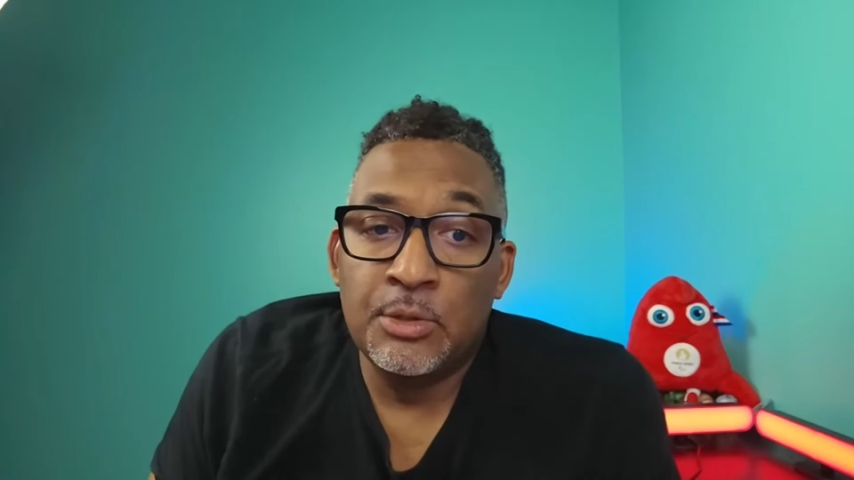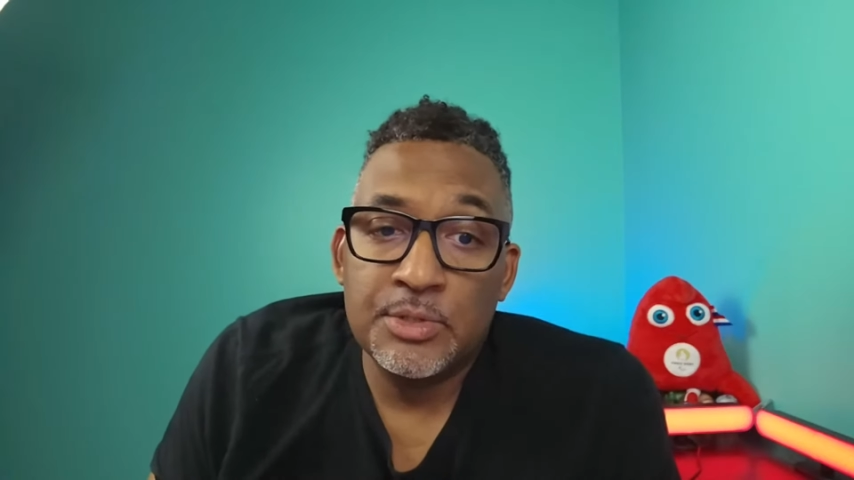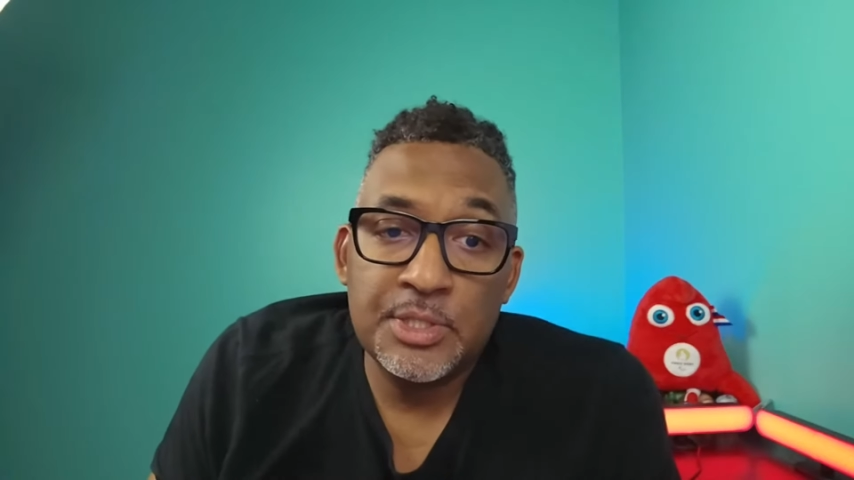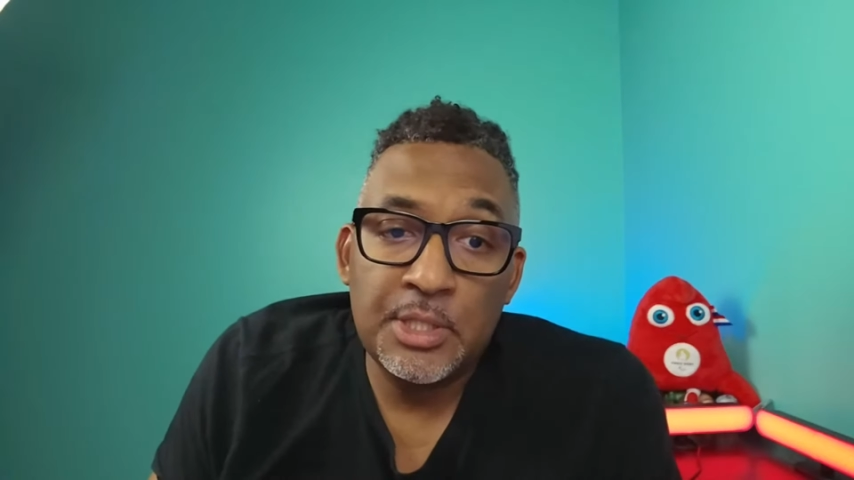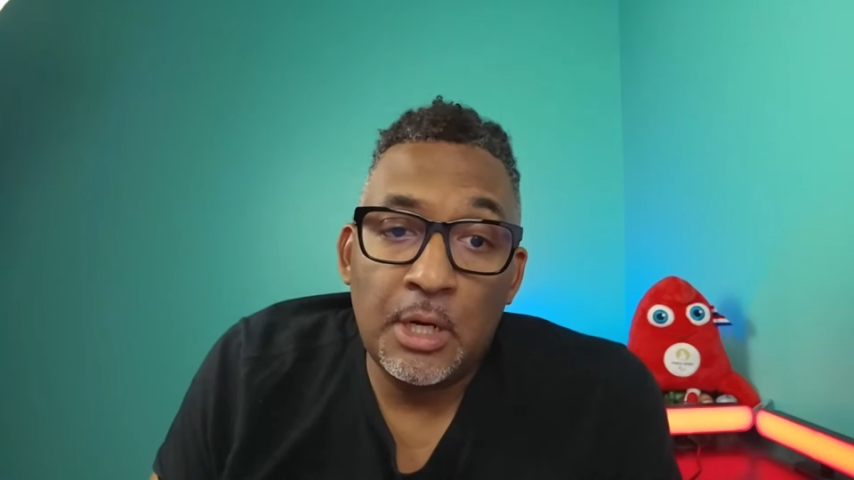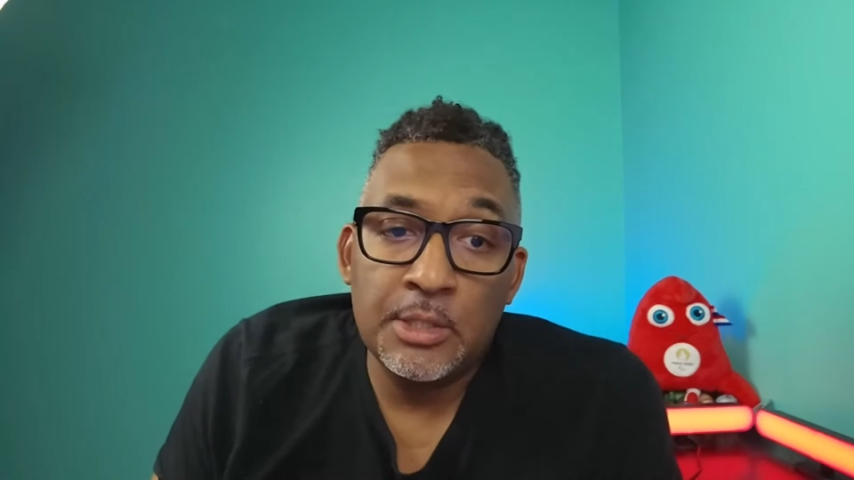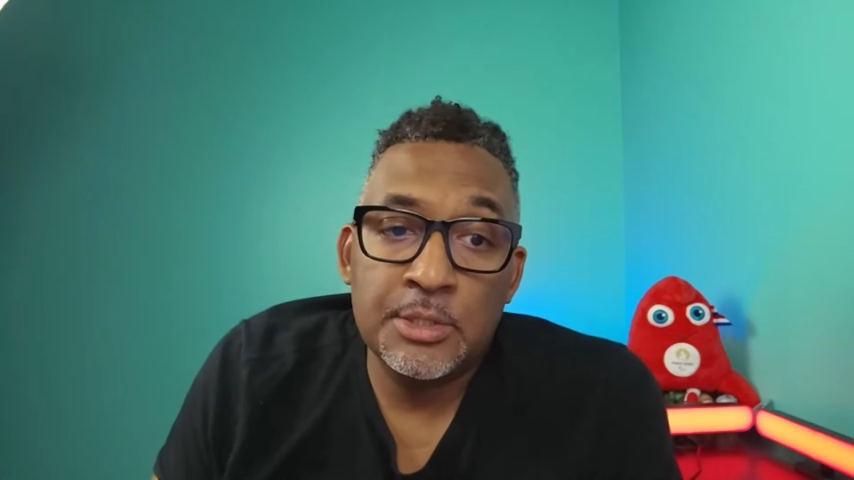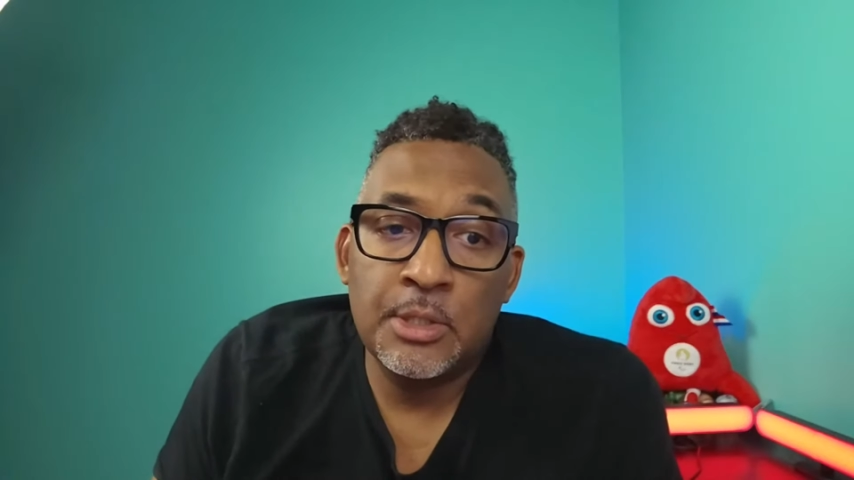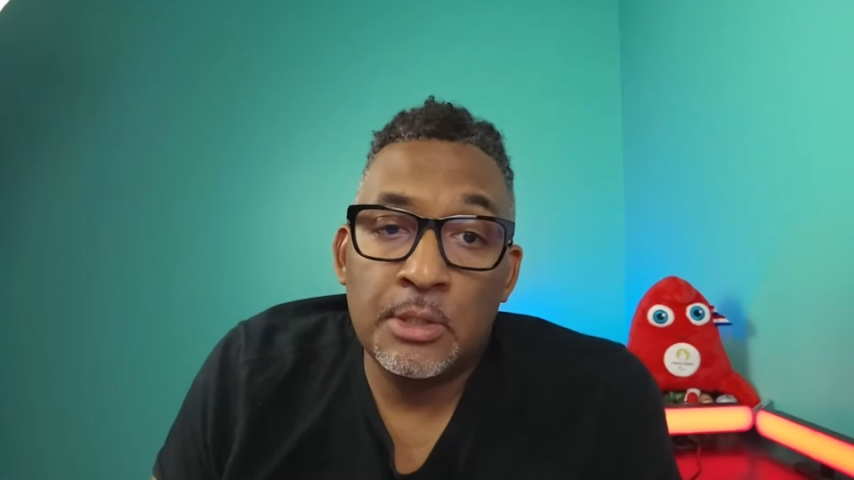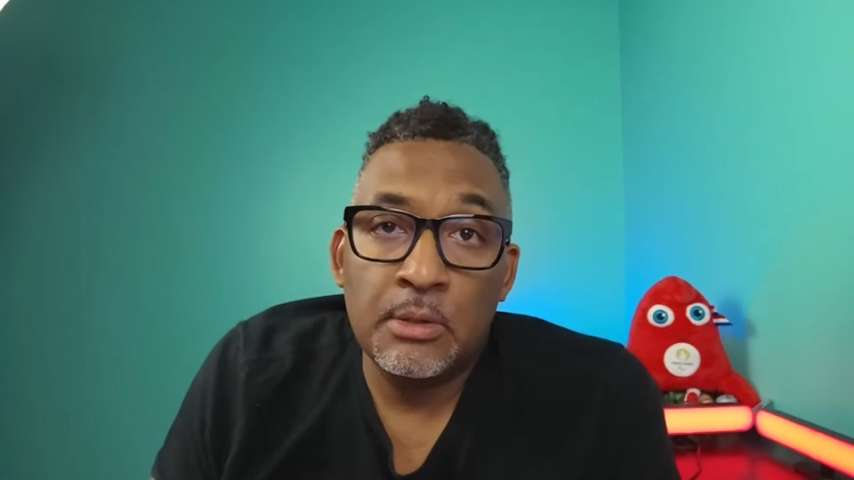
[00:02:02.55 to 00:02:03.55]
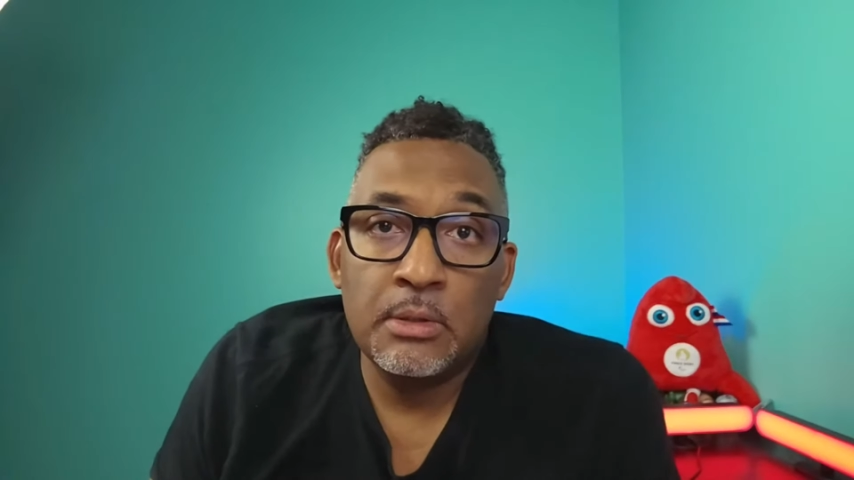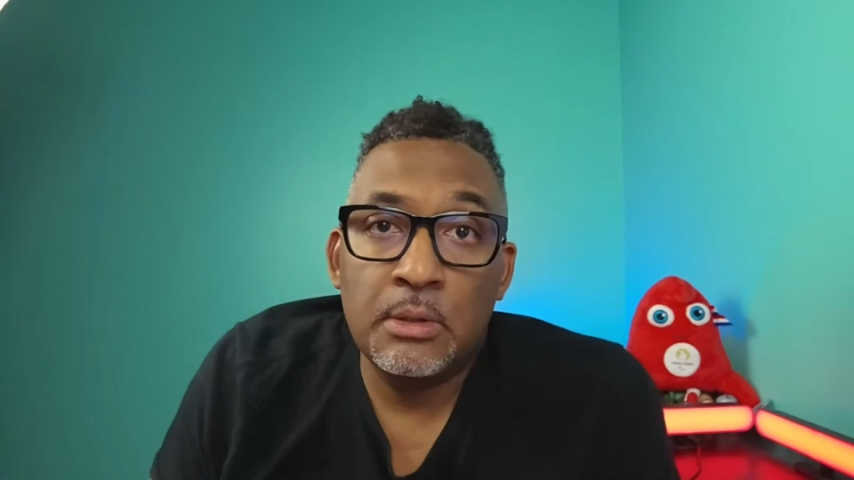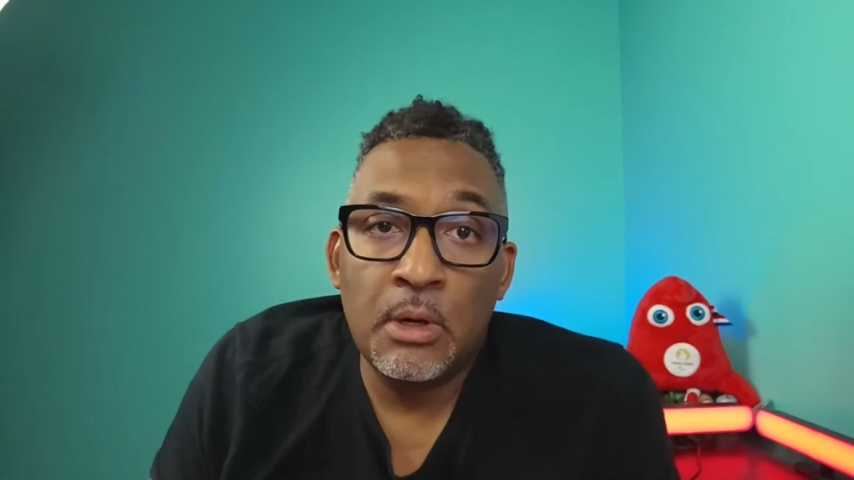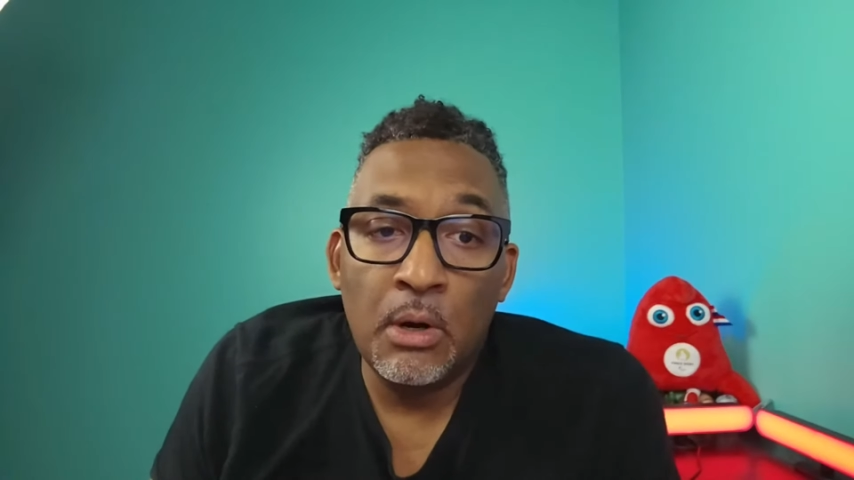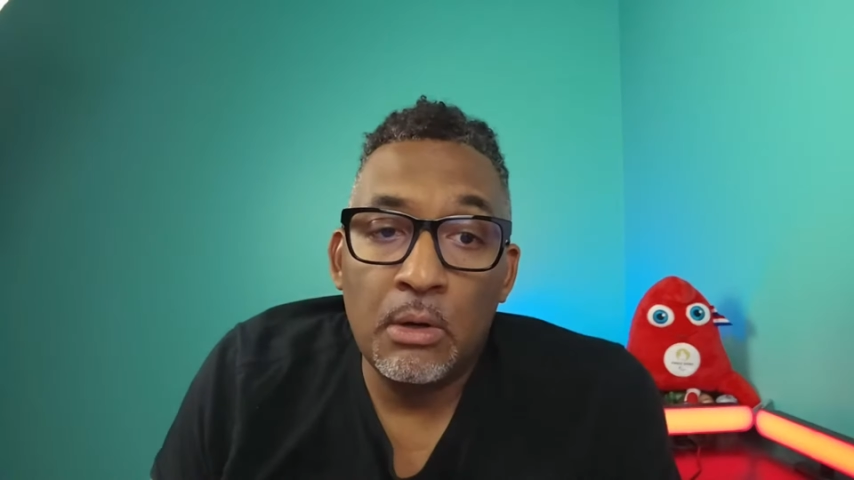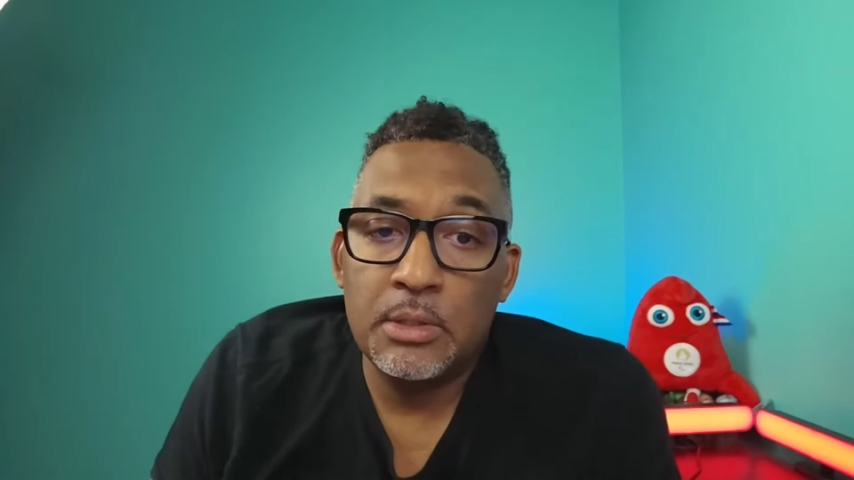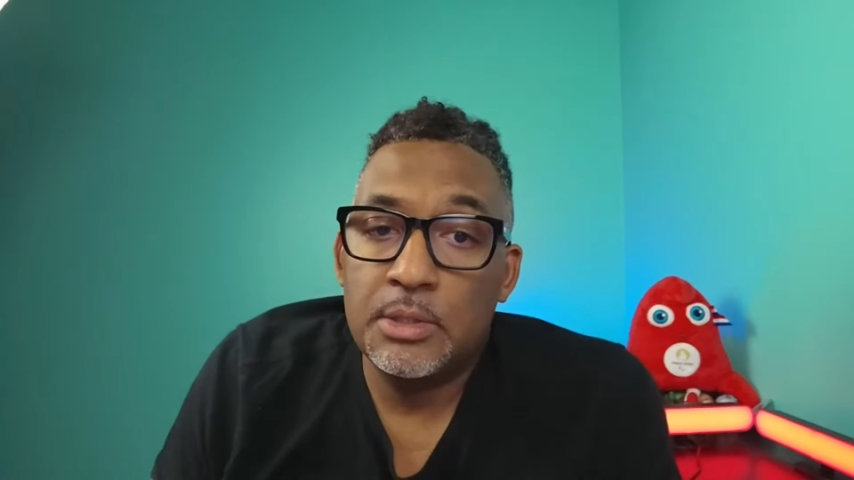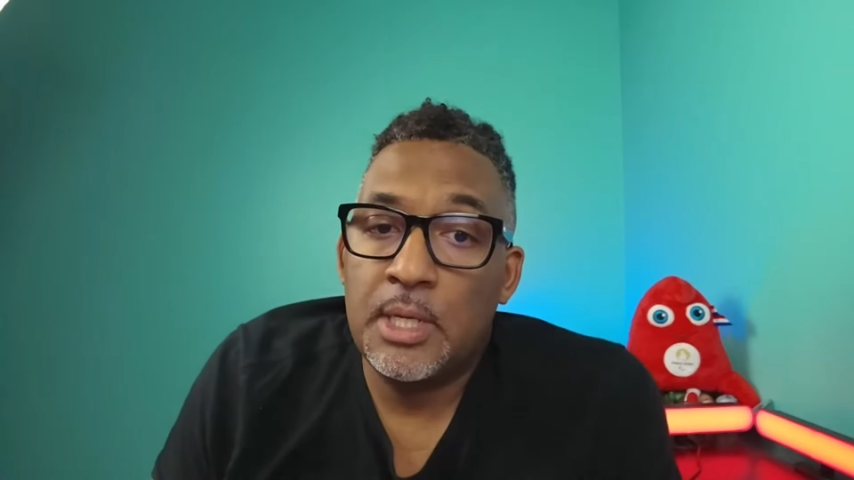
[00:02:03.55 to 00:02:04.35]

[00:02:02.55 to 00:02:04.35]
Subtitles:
don't see how it's going to go.